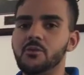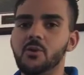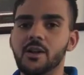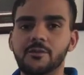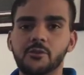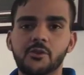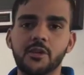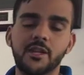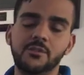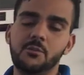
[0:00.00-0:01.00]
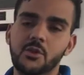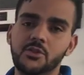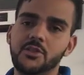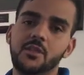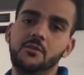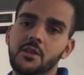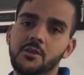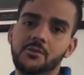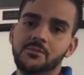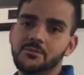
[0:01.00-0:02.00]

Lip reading: you want after 30 days of purchasing the vehicle.